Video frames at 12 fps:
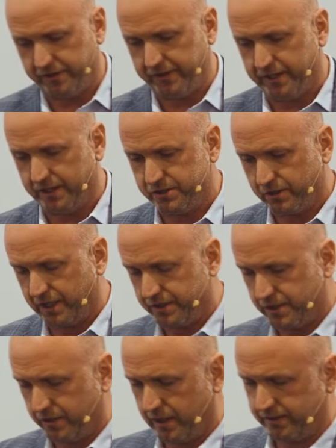thing is, okay,
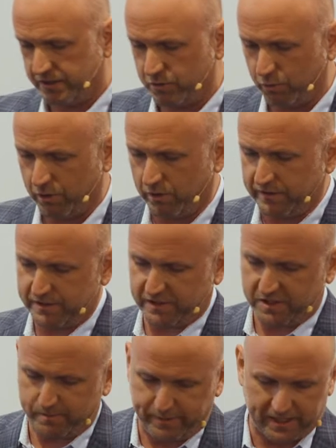so you got this world that's
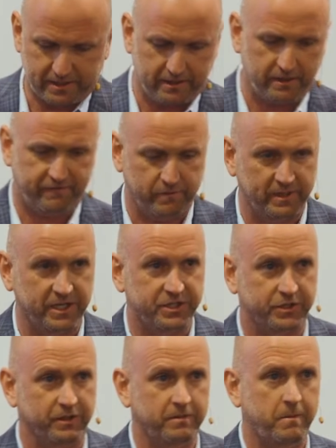expecting
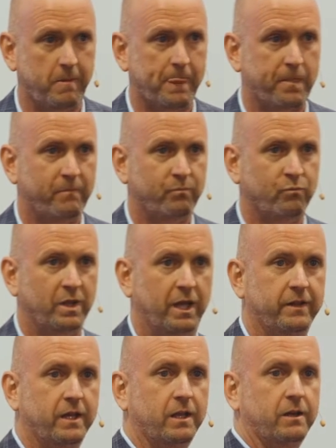information,
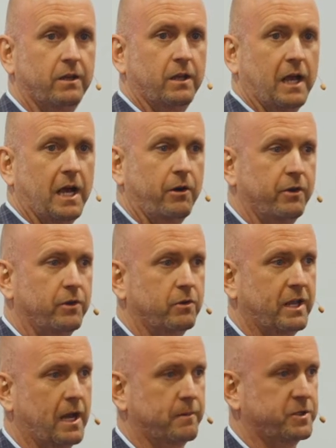and then how are you
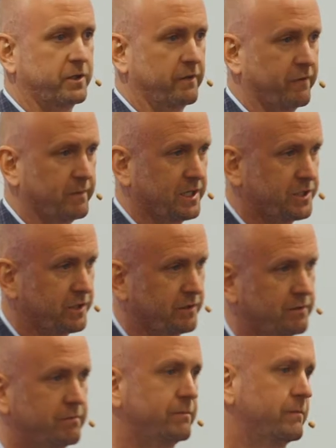capturing information?
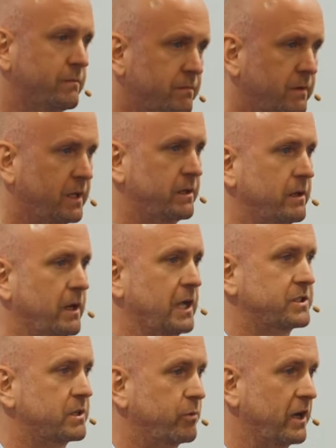And not
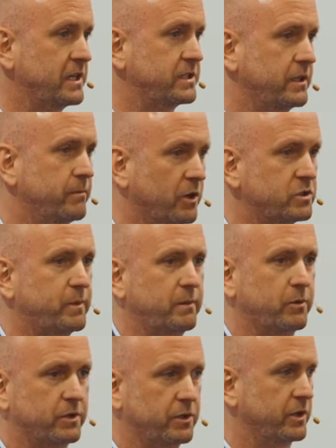surprisingly, most
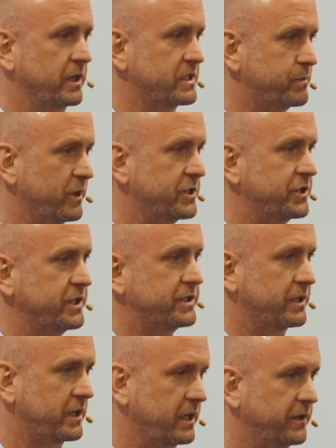people are doing it on spreadsheets
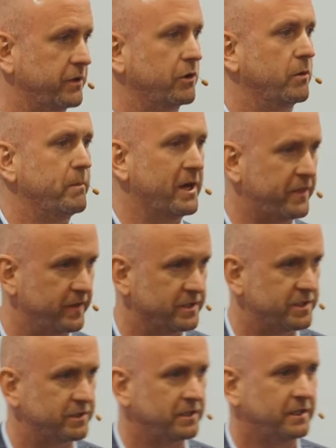and kind of their own
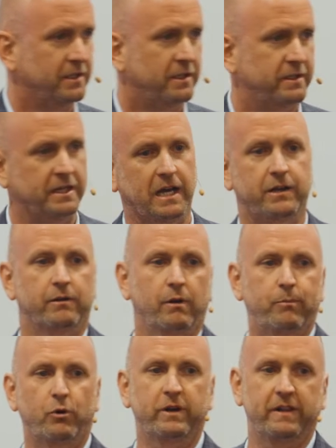methods. And then how are you
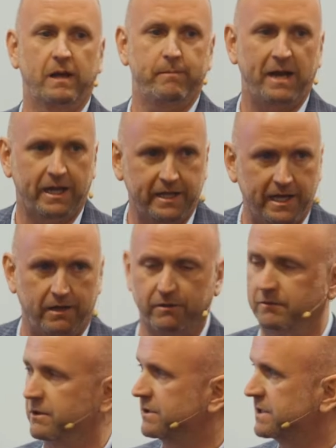reporting that back out?
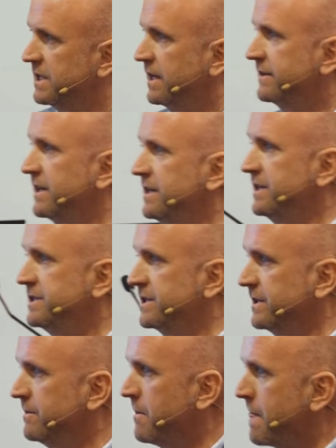Well, it's not that easy.